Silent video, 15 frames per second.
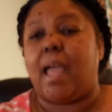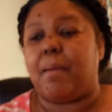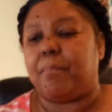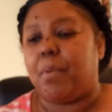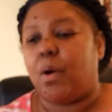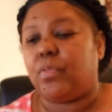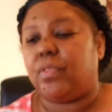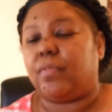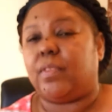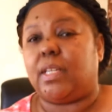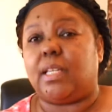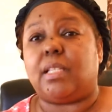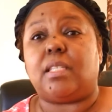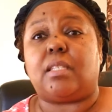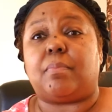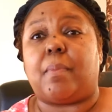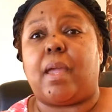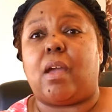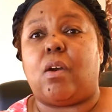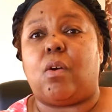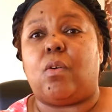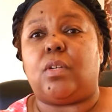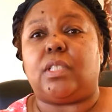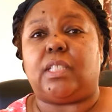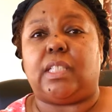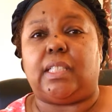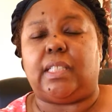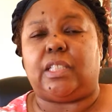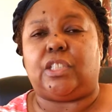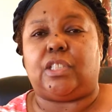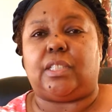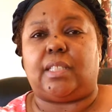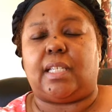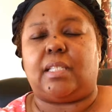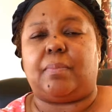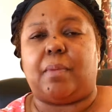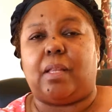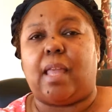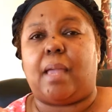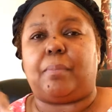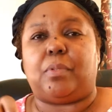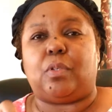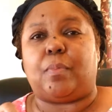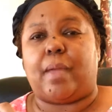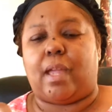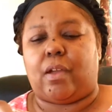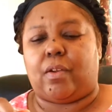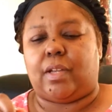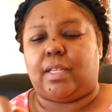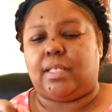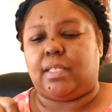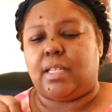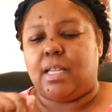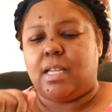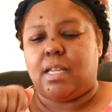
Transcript: And both of these smell delicious. They smell like blueberries.